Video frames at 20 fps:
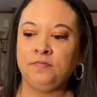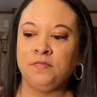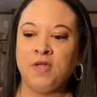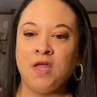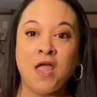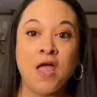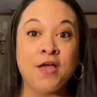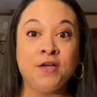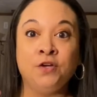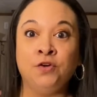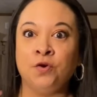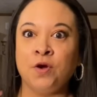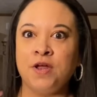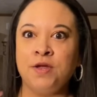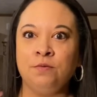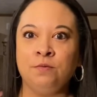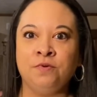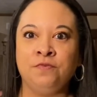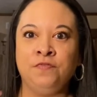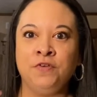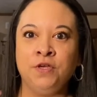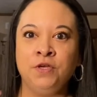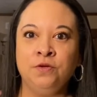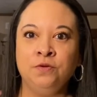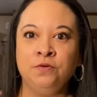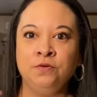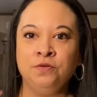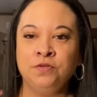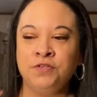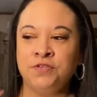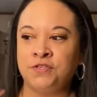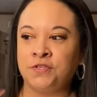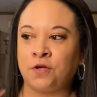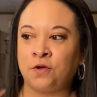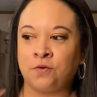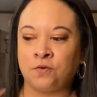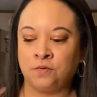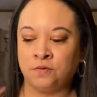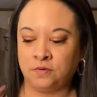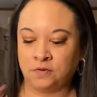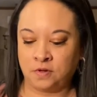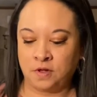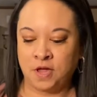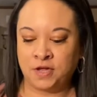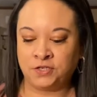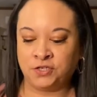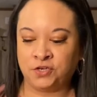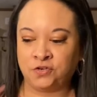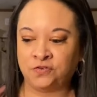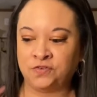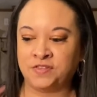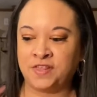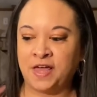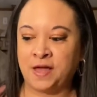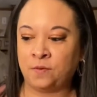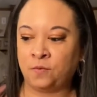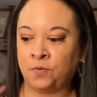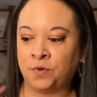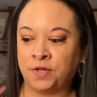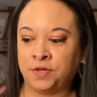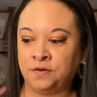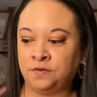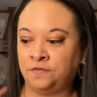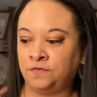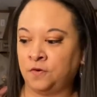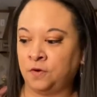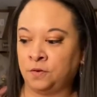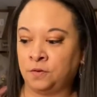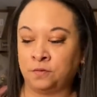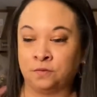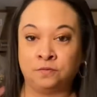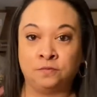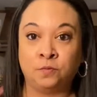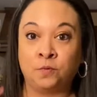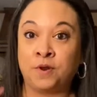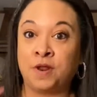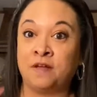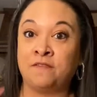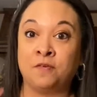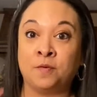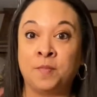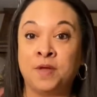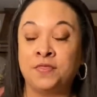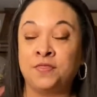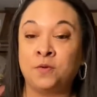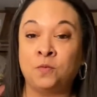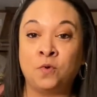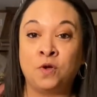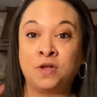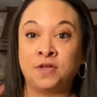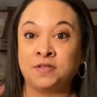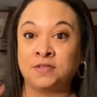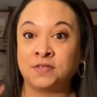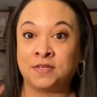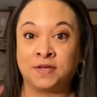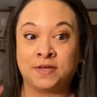Had great reviews, so I chose that one for whatever month it was.